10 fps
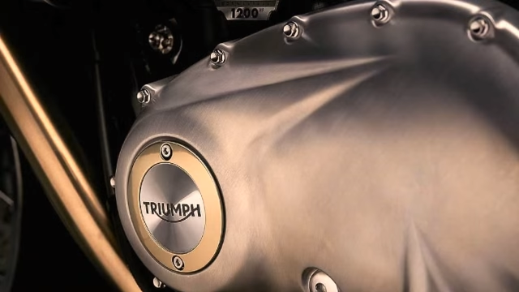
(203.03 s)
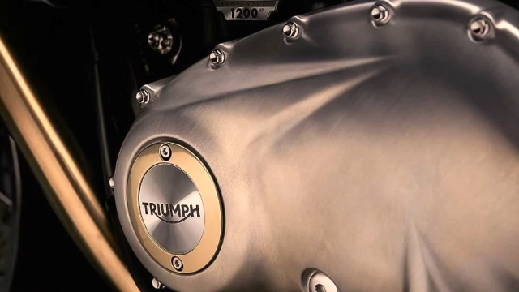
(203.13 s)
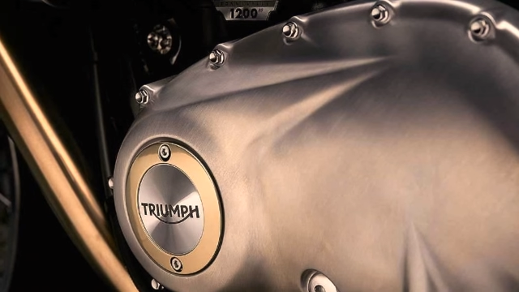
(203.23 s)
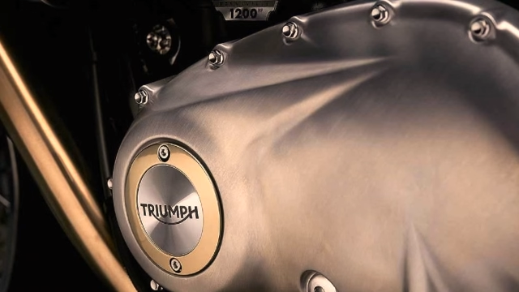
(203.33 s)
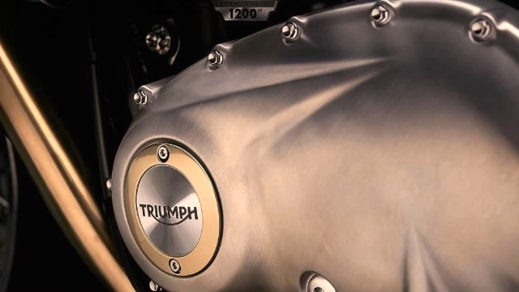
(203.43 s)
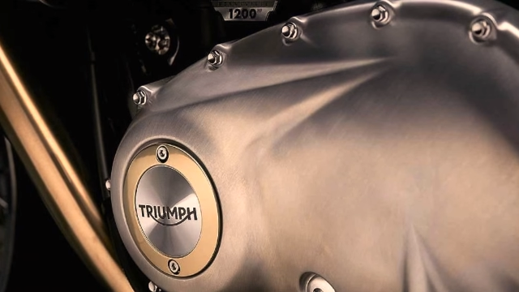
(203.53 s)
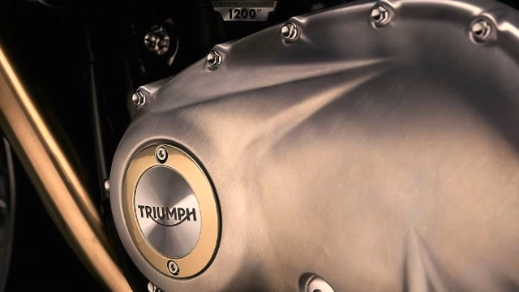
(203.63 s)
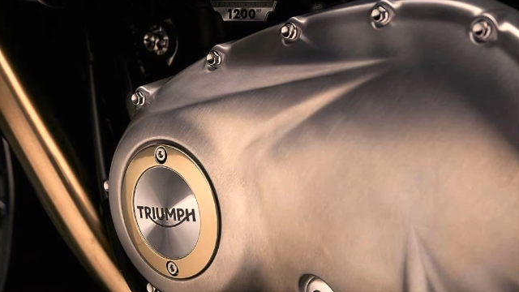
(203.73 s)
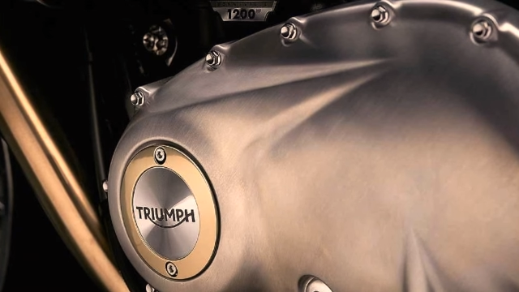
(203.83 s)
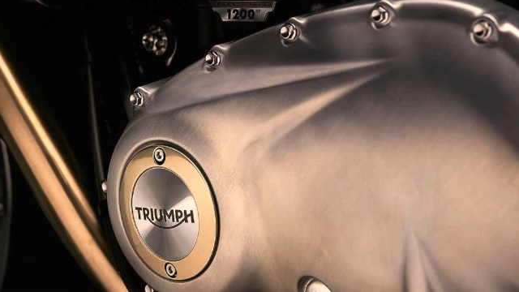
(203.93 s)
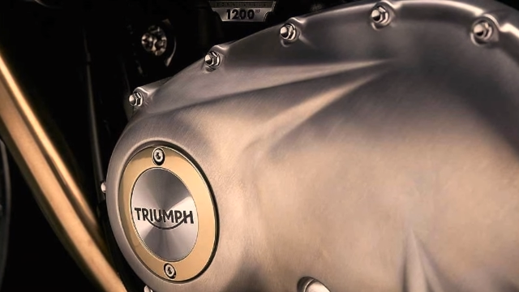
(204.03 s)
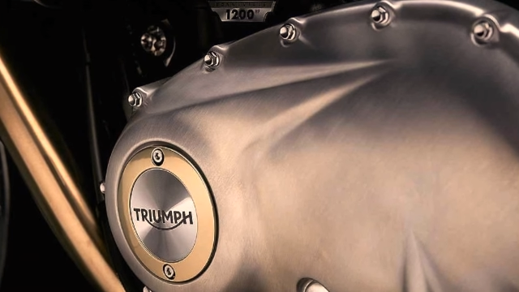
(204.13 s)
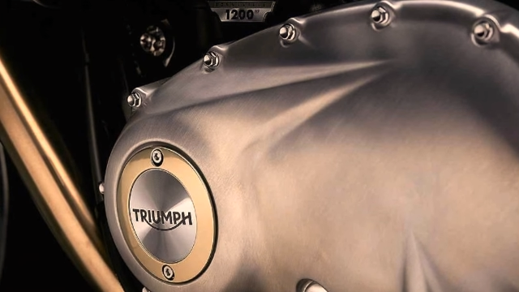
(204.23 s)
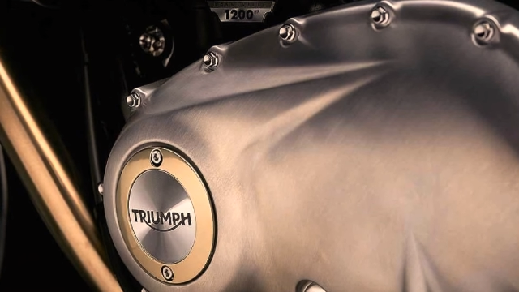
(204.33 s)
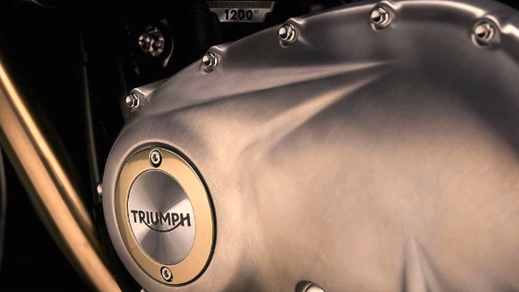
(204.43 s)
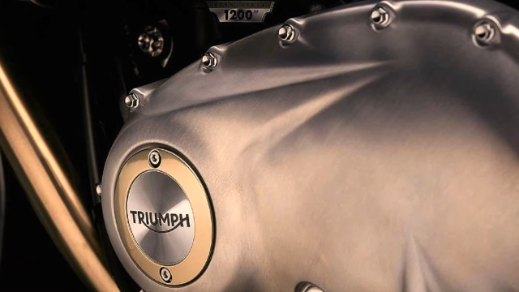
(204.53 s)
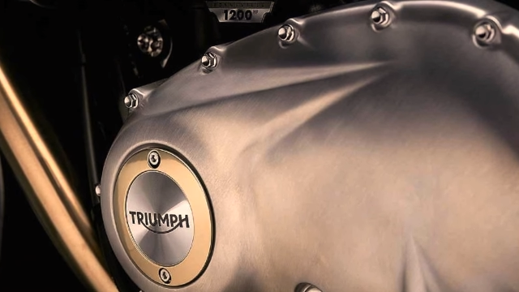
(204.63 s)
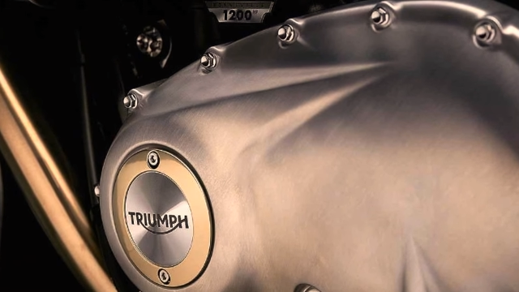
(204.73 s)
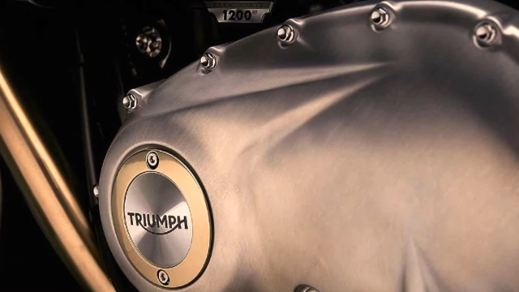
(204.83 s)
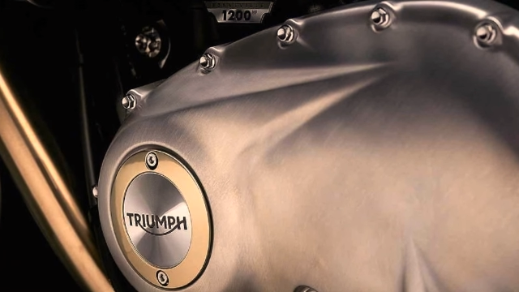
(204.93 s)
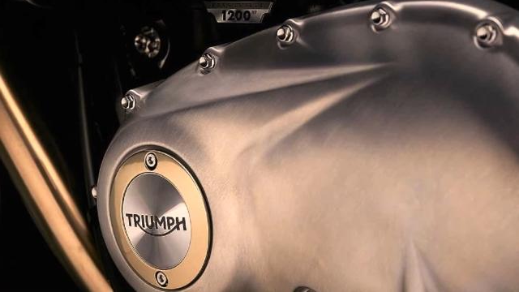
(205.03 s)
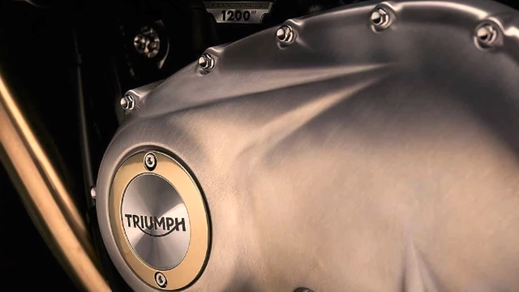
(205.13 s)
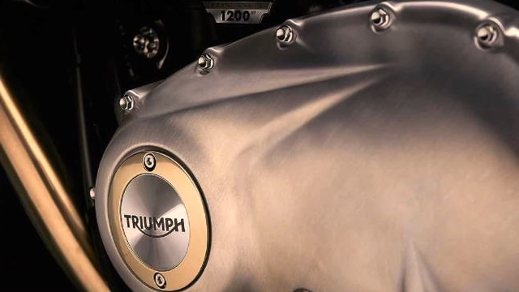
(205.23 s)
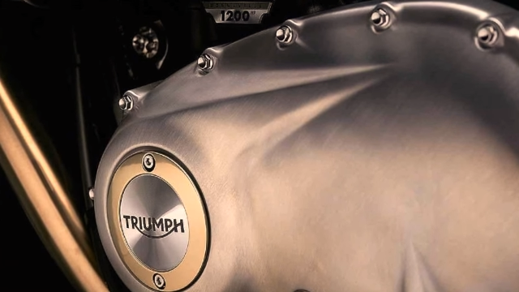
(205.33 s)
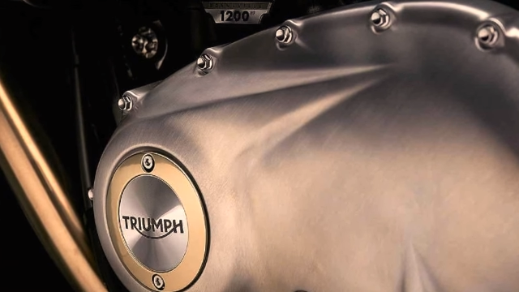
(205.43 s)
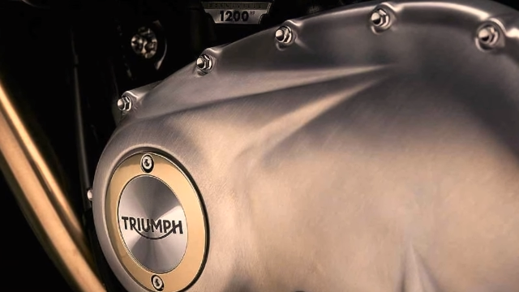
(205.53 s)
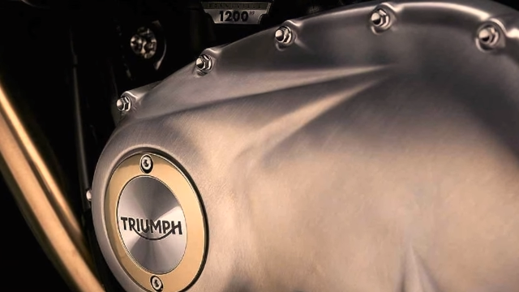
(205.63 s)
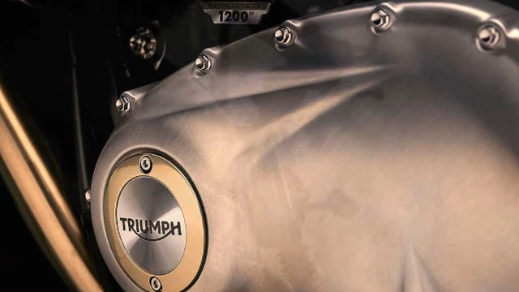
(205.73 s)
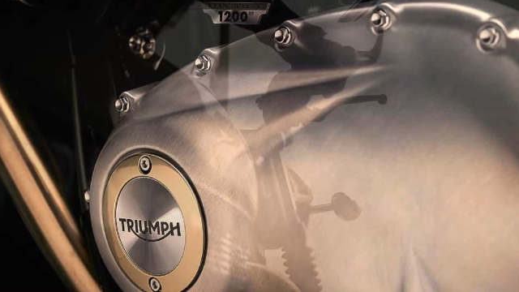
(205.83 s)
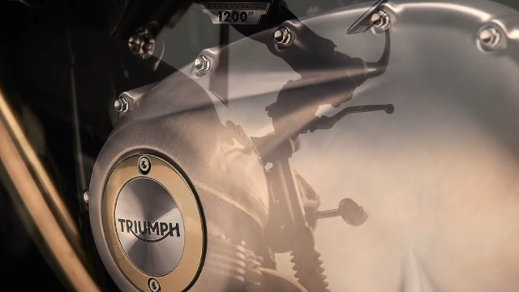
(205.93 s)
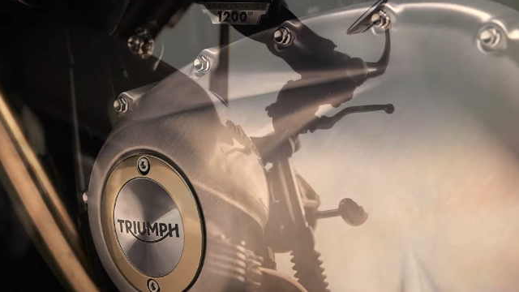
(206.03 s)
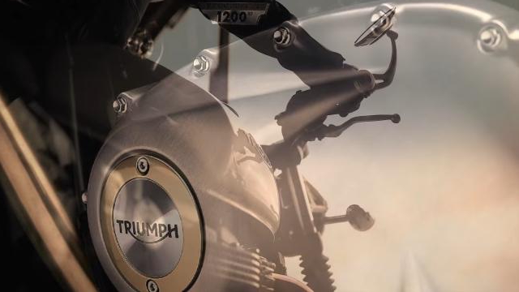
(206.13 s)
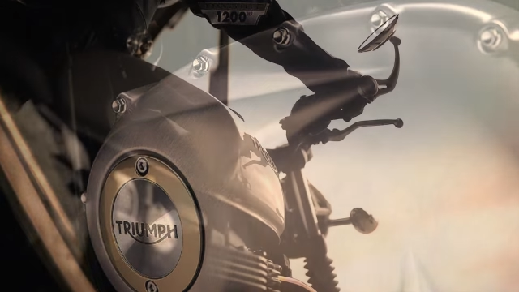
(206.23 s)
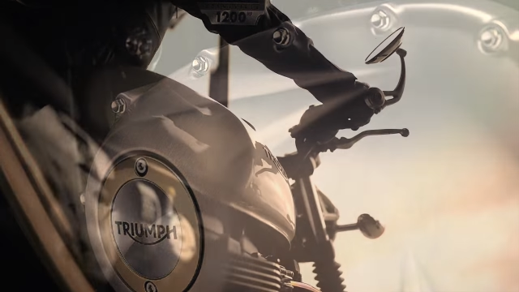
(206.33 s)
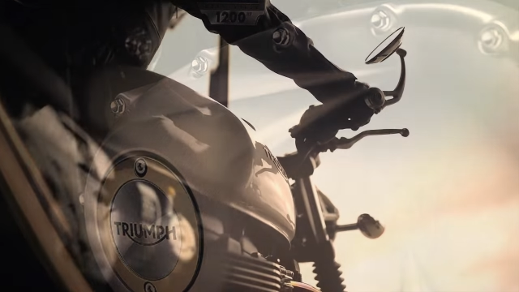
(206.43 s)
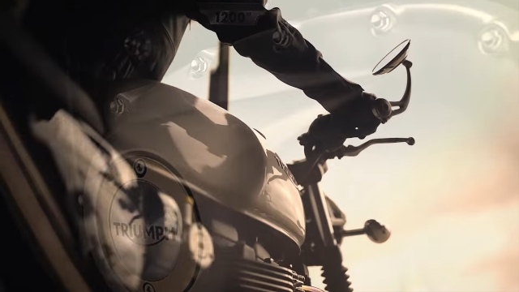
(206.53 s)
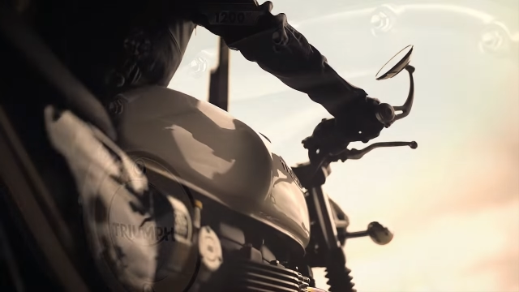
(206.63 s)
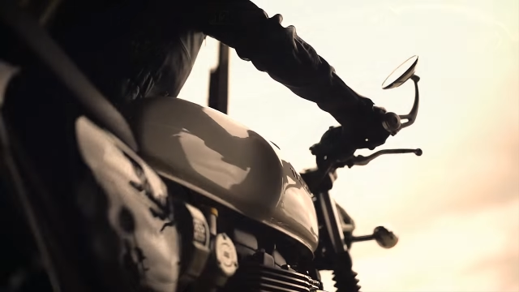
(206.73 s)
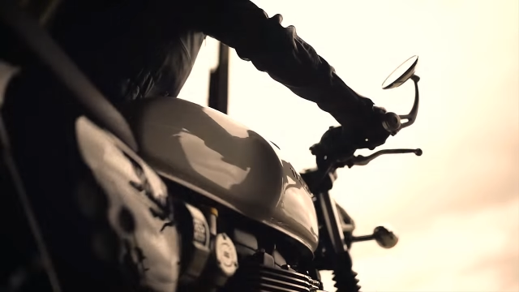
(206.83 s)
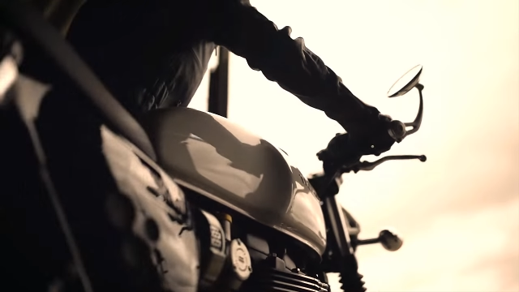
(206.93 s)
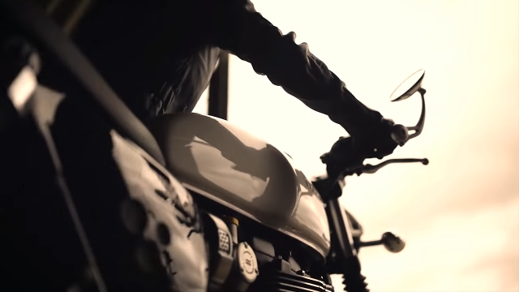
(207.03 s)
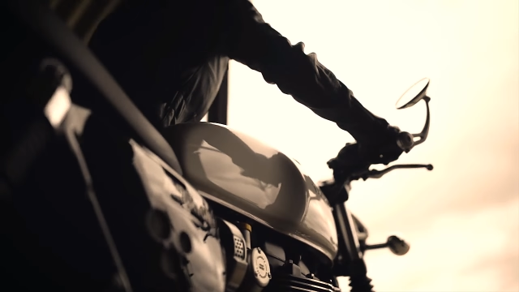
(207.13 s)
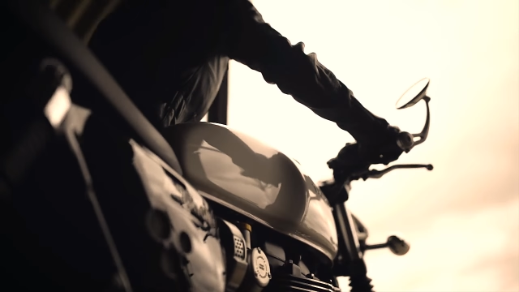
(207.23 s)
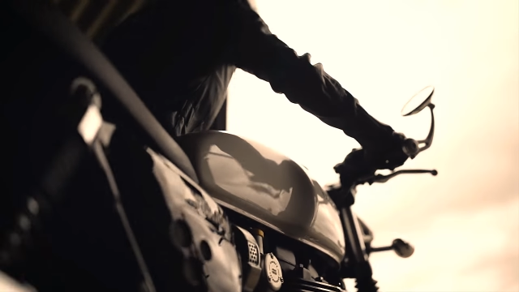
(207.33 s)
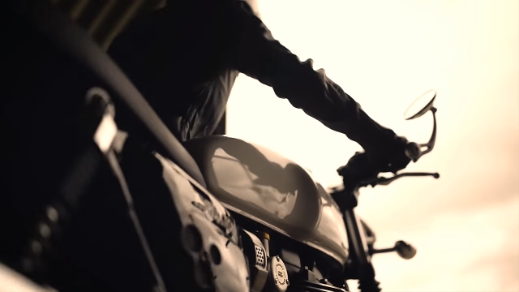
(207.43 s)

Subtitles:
[unreadable: no face in view]